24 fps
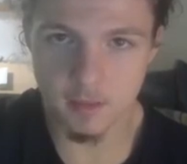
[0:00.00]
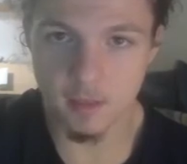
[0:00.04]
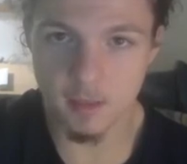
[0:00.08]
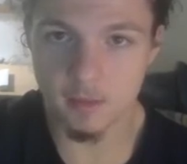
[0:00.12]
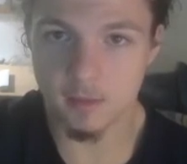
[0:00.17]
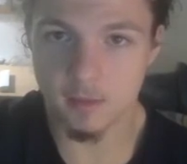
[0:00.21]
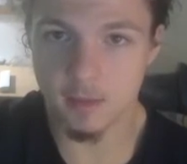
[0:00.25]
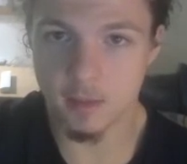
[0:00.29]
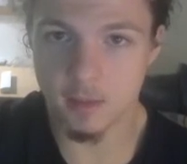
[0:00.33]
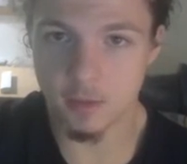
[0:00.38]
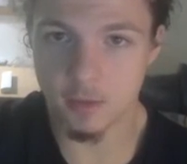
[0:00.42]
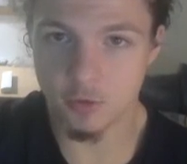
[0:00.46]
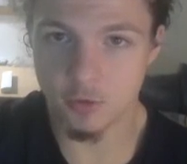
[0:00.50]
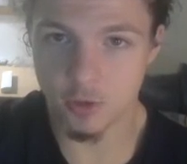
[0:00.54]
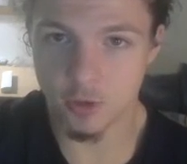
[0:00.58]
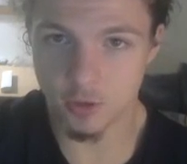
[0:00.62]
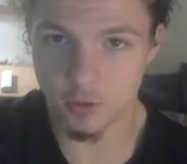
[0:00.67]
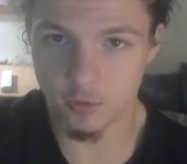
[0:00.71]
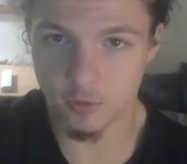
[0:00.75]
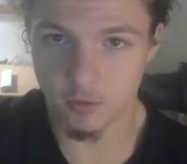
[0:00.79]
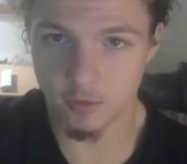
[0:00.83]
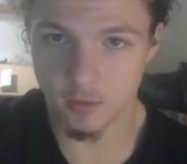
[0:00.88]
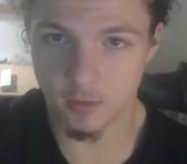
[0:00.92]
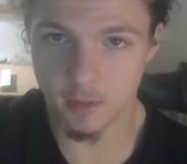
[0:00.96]
and they
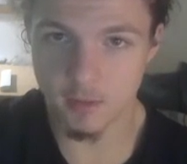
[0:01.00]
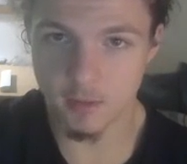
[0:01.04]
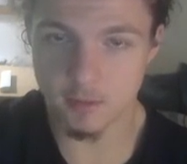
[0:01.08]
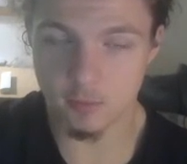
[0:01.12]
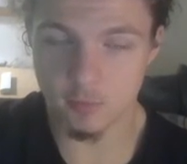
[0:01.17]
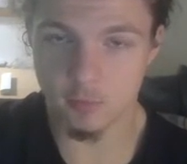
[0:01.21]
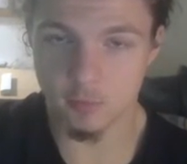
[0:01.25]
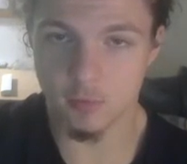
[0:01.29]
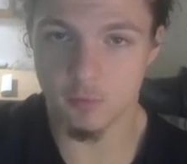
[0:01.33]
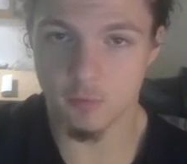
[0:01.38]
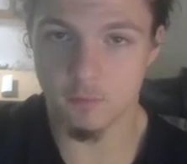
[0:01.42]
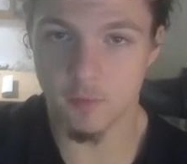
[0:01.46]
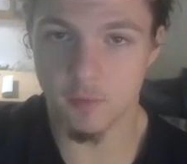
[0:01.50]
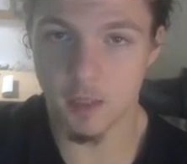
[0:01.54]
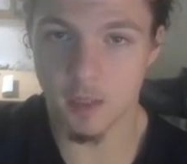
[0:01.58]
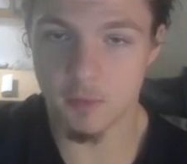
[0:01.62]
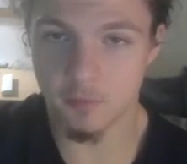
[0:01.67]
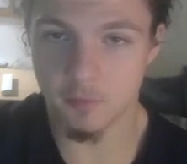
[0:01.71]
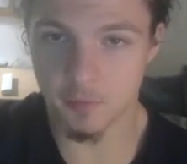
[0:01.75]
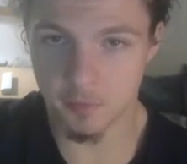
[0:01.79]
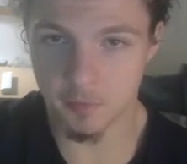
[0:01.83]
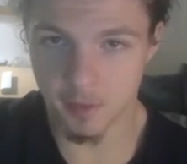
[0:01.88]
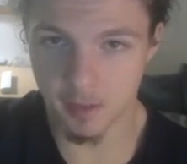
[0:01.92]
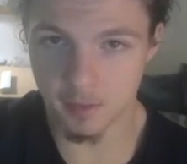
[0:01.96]
generalize on a wide
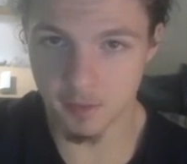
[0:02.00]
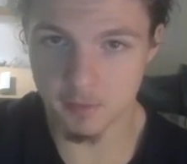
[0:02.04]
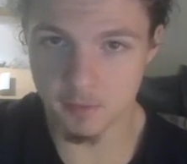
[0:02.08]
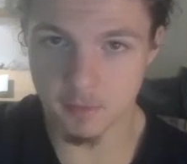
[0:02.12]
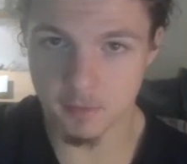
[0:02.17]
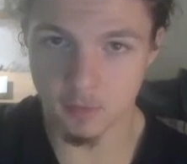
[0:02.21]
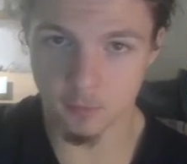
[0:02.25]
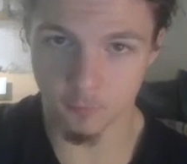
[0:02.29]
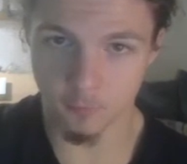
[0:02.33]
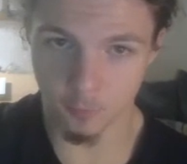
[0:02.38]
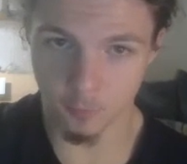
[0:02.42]
variety of